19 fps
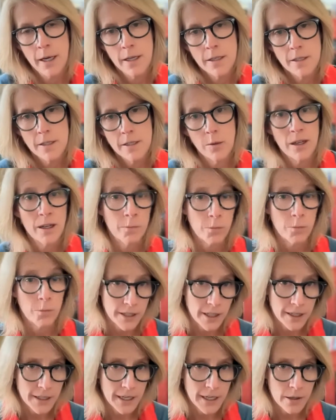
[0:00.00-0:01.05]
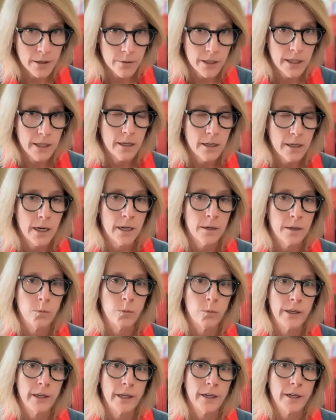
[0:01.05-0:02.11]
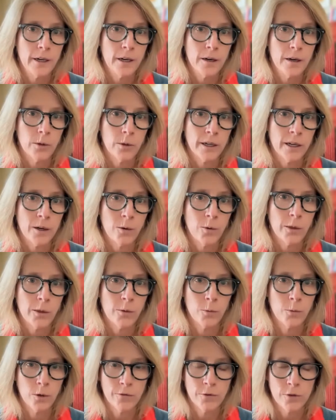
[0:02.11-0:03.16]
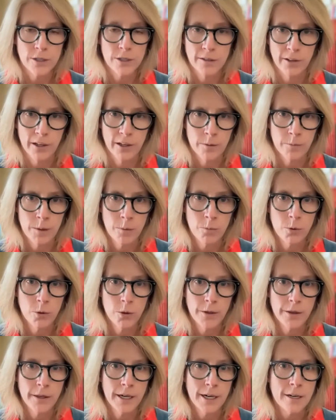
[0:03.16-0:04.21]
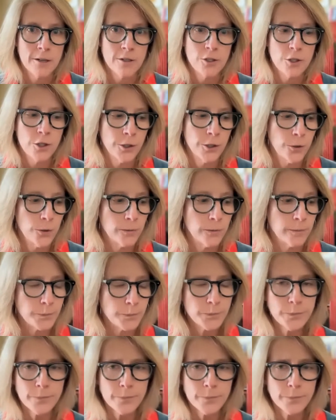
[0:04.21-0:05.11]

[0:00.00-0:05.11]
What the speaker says: So in Merced County, we are working with the Workforce Development Board there to